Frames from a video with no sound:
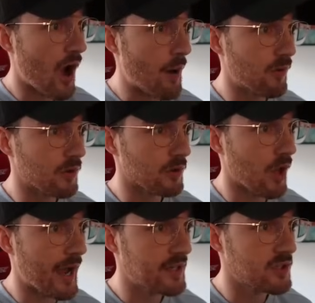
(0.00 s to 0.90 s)
I would
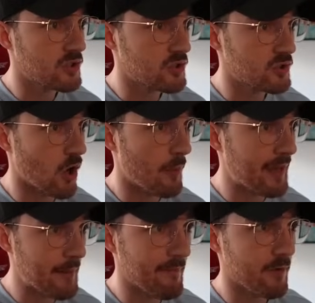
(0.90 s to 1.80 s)
like to stop
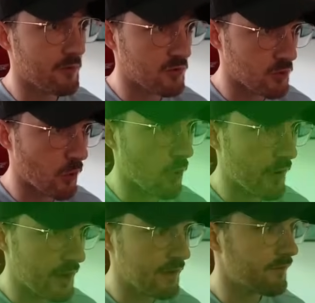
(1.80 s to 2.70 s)
him from
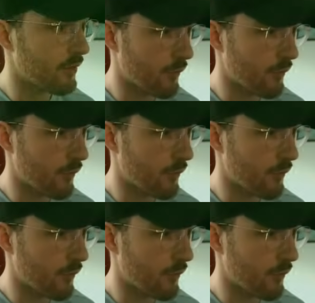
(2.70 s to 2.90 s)
scoring for the